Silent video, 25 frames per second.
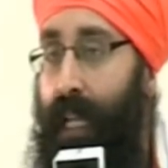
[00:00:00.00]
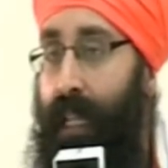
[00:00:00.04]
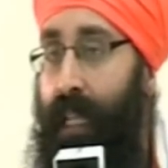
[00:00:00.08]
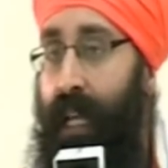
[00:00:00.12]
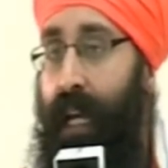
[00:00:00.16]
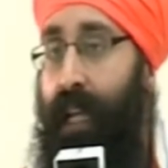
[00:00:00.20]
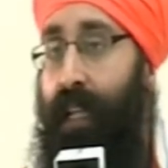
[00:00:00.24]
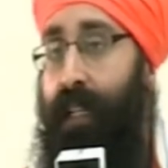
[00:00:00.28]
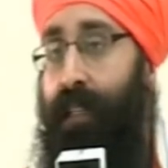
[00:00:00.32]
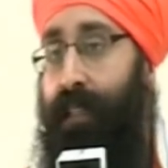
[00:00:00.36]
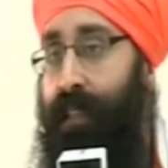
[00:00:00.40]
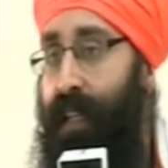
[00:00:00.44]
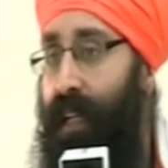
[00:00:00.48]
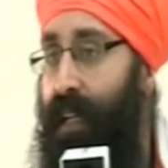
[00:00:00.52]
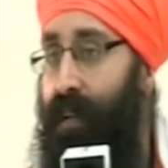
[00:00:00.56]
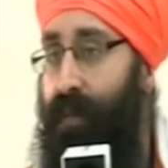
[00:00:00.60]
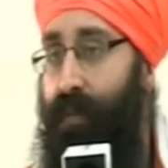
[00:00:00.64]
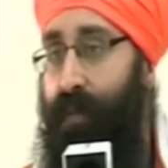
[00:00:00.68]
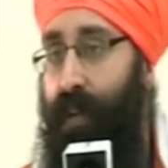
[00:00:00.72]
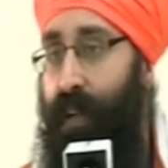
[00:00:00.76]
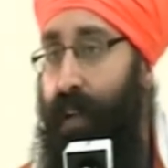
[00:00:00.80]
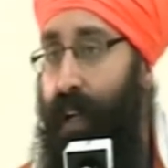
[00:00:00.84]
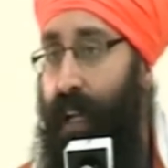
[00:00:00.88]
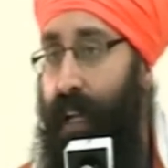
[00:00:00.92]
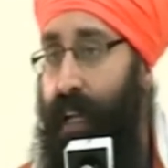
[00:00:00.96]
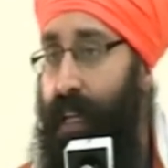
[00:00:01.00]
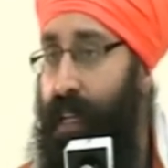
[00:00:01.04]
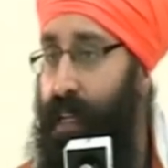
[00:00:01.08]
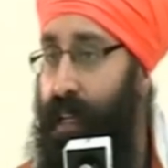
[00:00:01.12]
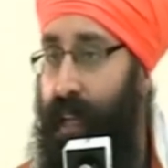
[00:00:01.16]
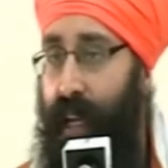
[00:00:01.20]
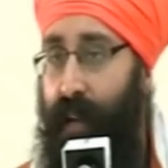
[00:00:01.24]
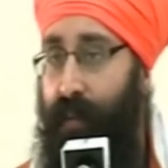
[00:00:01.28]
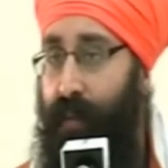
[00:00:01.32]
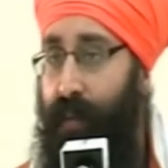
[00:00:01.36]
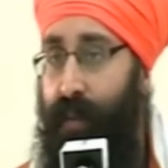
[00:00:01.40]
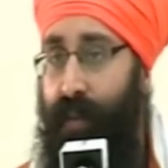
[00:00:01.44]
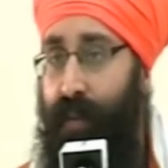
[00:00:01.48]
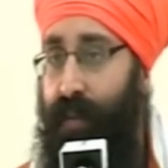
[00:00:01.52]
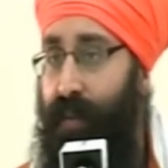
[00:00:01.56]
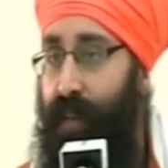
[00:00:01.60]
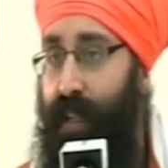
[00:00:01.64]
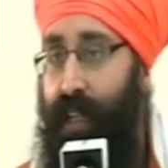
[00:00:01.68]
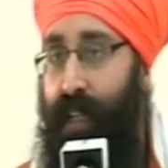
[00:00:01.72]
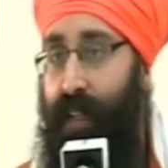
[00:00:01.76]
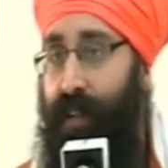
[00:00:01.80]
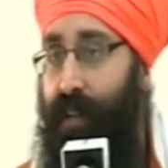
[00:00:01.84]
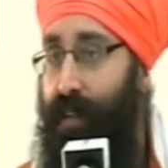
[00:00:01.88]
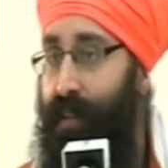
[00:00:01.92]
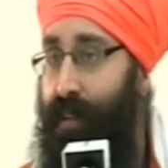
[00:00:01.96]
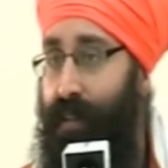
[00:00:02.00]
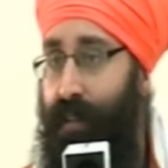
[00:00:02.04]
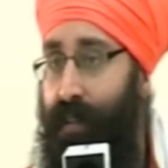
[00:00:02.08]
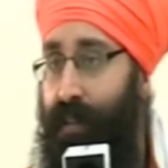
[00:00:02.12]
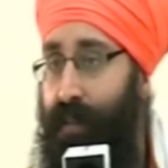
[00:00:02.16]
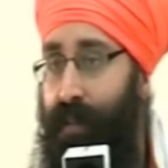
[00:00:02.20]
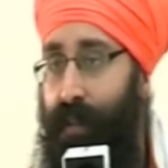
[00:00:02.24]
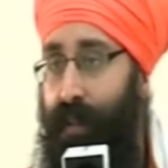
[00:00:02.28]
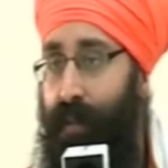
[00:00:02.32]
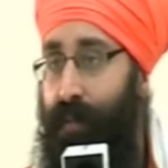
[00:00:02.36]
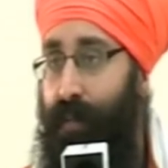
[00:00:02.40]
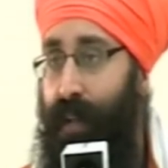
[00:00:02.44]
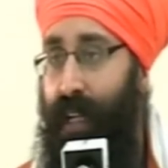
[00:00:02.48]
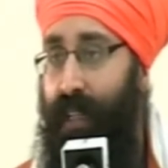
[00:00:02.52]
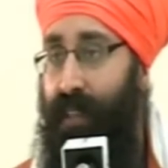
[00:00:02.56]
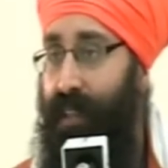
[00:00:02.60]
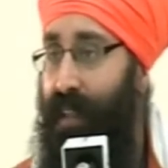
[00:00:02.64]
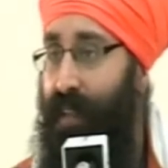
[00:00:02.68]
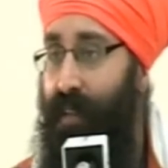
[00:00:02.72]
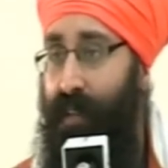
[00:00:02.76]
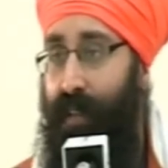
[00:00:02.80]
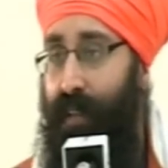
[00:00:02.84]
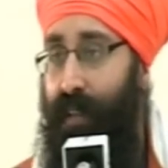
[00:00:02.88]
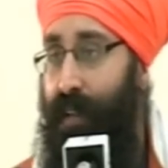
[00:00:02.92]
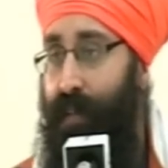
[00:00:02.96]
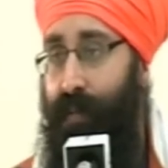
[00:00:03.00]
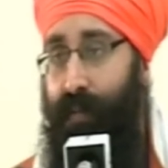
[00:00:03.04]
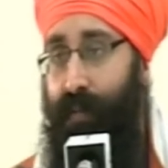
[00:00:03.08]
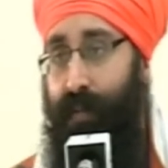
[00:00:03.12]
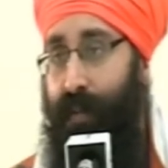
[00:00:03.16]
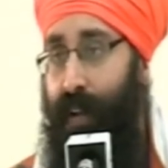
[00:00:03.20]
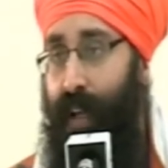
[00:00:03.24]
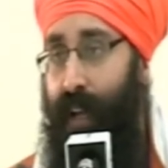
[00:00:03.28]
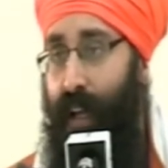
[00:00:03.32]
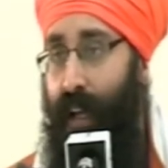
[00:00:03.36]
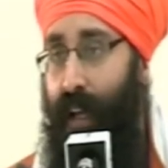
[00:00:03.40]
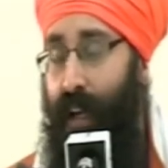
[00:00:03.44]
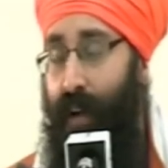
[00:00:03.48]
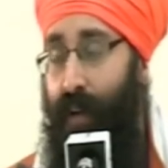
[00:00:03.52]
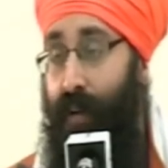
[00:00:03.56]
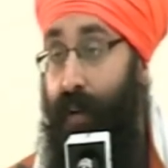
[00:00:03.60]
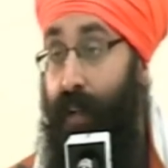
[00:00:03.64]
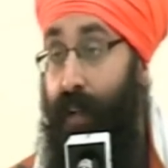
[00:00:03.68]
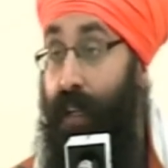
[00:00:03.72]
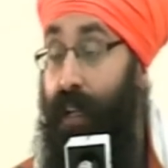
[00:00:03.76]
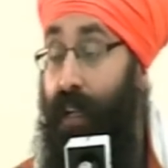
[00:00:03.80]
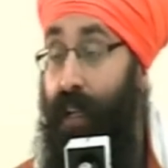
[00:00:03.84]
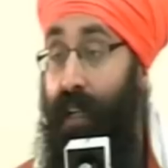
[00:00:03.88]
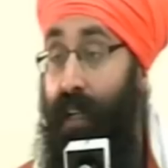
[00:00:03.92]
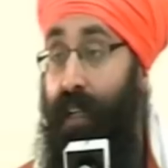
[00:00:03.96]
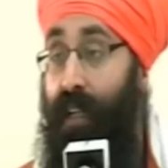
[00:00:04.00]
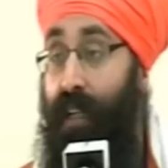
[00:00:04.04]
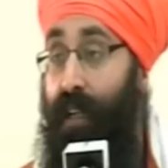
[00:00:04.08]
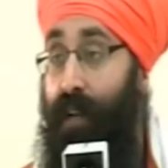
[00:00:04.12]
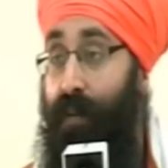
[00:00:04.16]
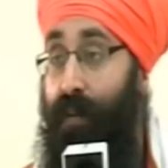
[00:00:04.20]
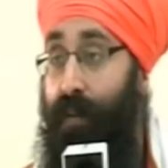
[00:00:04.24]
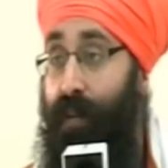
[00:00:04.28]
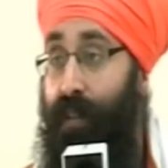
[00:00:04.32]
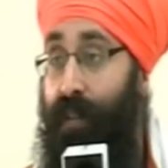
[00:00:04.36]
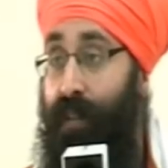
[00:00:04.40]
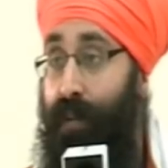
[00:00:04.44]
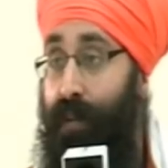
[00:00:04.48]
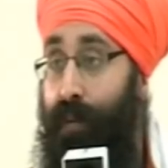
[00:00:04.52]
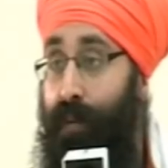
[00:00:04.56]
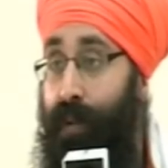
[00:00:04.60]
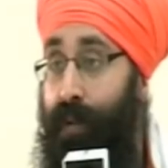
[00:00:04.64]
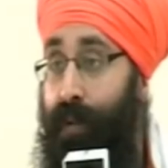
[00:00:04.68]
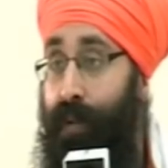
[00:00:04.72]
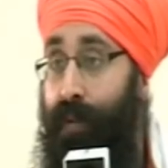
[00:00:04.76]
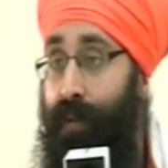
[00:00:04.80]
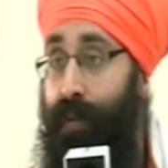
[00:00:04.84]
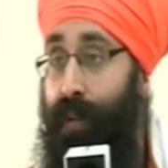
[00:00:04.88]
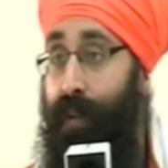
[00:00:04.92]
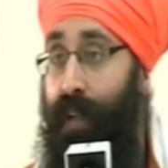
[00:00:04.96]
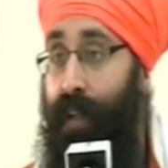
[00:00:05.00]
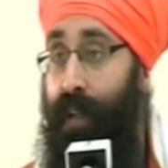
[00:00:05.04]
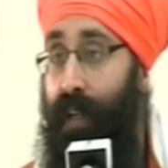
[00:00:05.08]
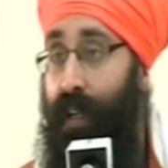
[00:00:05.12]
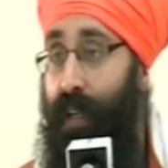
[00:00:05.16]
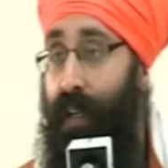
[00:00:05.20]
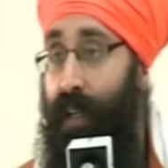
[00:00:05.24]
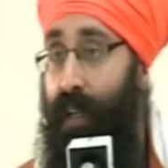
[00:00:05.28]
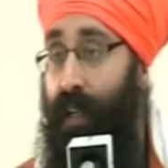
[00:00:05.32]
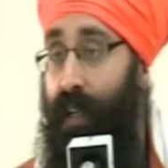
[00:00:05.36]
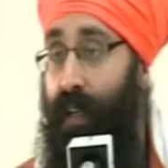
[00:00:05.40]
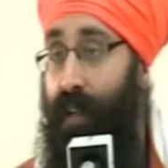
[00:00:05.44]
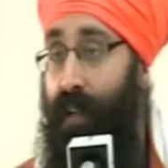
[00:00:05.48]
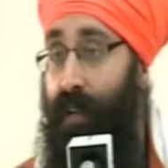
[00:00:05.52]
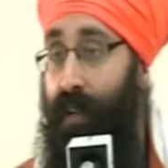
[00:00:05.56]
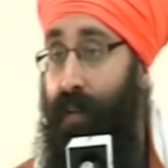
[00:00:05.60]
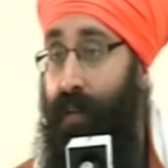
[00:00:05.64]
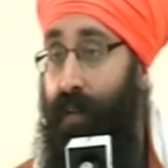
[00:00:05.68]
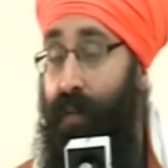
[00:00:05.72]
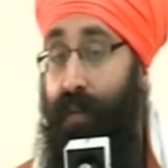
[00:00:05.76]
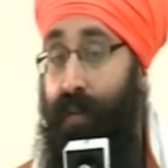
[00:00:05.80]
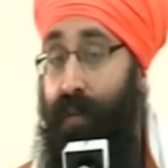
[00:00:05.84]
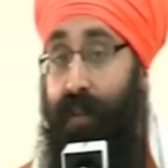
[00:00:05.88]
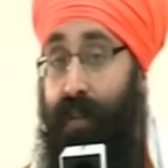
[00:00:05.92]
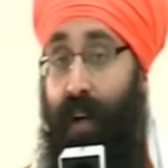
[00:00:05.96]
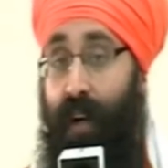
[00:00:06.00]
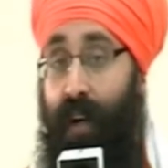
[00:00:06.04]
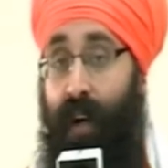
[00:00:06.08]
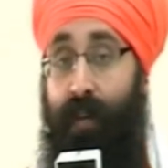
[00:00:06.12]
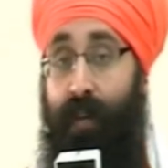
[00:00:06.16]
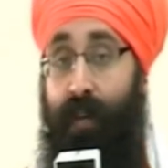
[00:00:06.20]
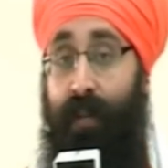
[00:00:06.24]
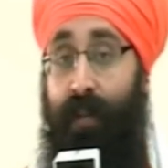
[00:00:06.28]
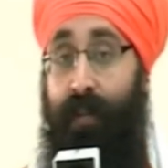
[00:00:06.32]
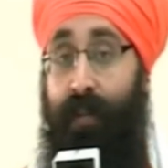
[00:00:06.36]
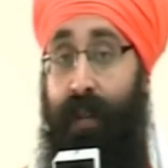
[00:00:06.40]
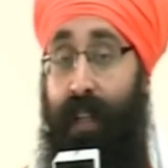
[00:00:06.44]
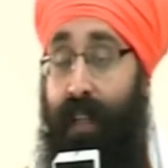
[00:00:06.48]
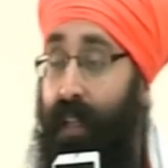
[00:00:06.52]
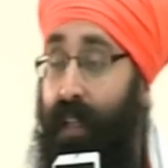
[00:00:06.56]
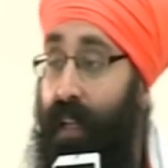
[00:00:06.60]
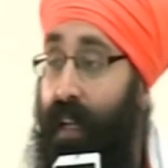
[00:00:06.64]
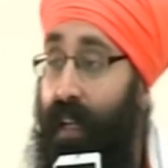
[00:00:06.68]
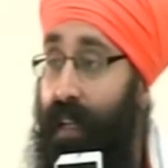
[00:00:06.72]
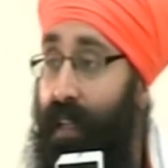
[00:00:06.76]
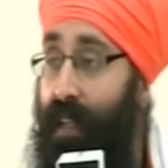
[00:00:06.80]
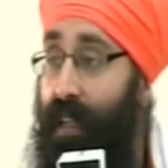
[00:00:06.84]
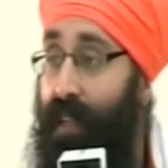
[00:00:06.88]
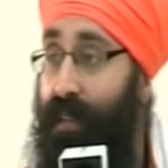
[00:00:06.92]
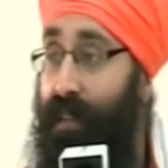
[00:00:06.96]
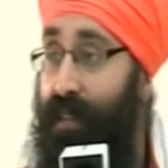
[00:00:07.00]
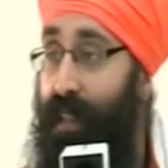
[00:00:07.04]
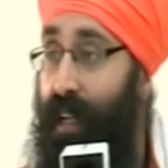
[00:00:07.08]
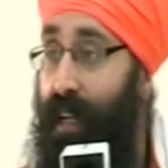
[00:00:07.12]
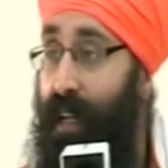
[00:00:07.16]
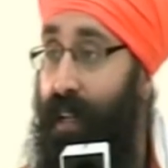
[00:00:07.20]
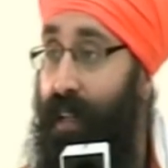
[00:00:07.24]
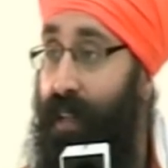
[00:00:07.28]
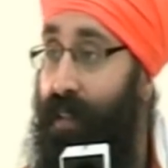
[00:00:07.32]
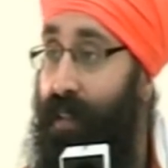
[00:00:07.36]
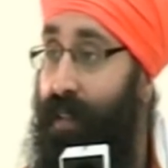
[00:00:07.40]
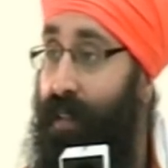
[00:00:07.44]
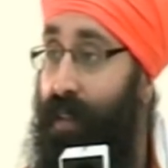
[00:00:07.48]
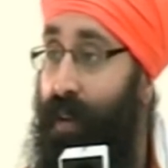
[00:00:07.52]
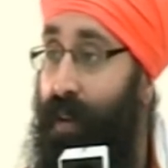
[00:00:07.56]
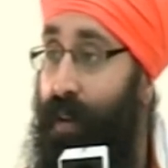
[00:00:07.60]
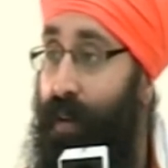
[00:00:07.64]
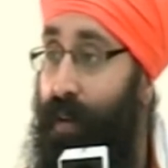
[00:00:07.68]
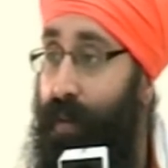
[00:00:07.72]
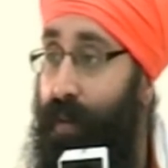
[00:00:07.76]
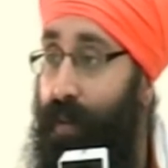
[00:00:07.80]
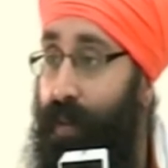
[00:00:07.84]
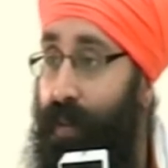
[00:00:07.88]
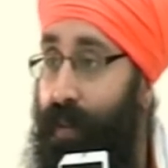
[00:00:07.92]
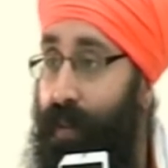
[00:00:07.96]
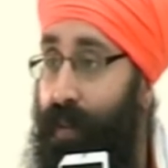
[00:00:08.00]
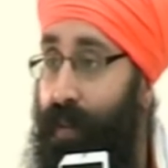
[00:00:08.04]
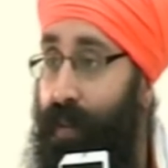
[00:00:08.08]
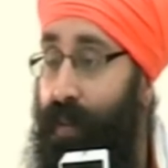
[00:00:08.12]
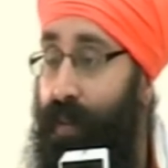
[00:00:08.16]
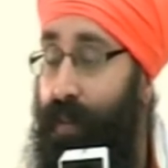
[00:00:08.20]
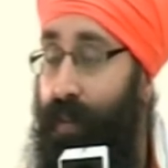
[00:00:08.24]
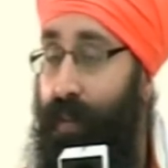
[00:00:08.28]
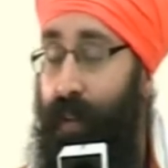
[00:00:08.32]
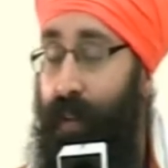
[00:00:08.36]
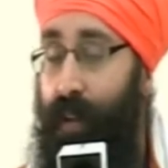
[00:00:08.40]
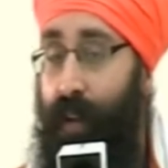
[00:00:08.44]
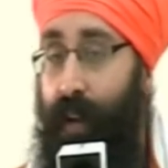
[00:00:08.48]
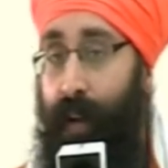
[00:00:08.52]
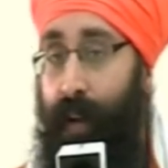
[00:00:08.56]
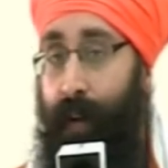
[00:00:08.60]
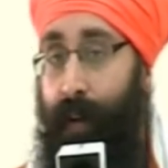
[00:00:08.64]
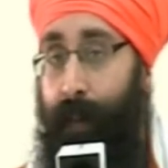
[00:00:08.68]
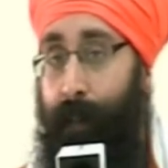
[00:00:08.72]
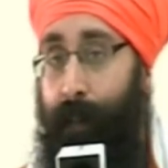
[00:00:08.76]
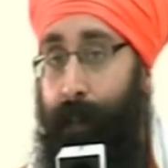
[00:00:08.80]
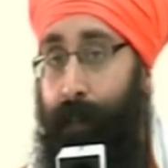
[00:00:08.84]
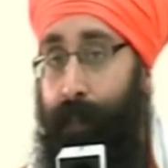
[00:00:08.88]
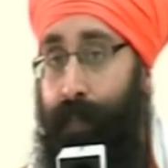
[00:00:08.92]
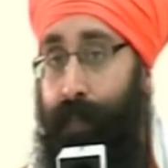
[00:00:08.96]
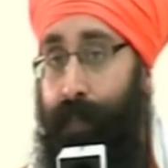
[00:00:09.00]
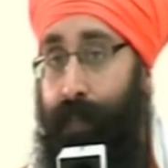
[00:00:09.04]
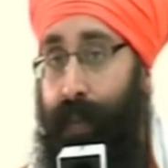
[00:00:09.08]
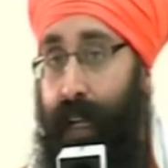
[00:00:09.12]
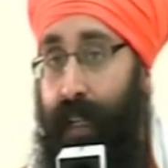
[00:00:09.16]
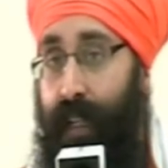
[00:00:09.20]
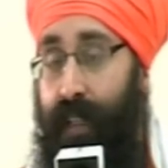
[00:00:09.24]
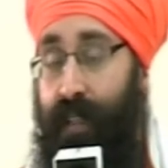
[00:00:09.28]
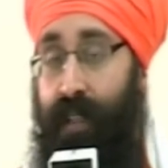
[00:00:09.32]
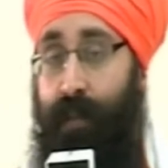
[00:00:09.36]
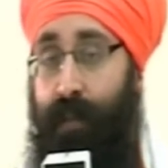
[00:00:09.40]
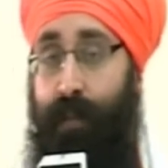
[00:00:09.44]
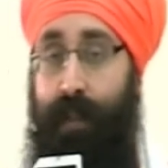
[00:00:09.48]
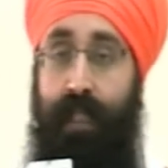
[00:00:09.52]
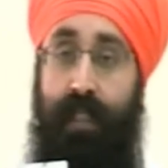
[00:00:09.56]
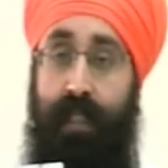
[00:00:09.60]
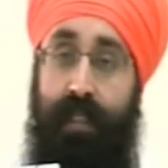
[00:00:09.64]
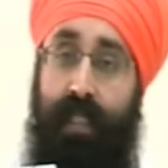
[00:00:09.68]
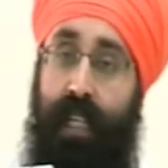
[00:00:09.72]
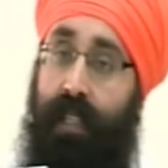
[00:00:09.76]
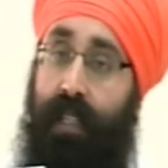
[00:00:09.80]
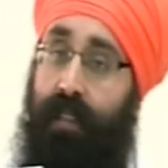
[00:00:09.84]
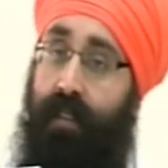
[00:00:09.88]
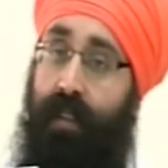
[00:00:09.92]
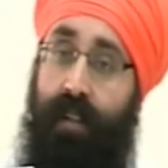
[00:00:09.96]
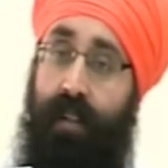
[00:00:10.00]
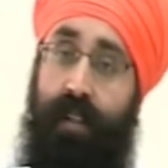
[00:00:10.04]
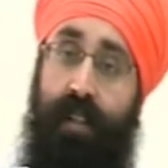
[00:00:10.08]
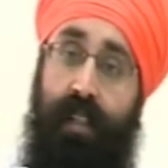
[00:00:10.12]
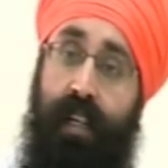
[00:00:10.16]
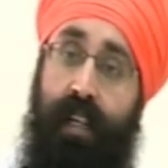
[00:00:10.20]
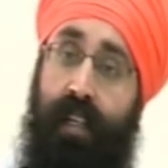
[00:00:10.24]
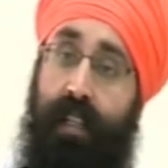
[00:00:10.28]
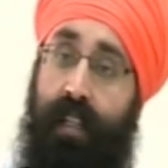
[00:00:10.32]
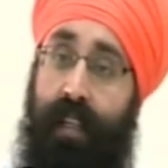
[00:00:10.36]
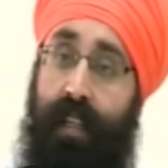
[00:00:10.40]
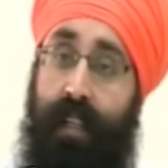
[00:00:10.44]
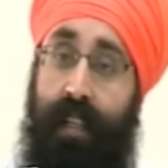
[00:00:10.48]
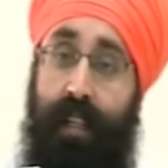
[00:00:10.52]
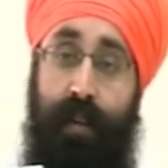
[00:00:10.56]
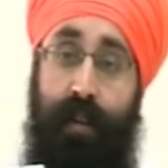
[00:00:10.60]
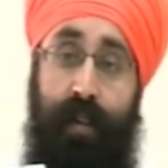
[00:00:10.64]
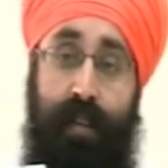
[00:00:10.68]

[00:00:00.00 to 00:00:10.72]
And then he said one day, he came up to me and he goes, you know what, Bhai Sahib, and what shall we do? One job in email, the it's like, you know. And some of the Singhs got together and they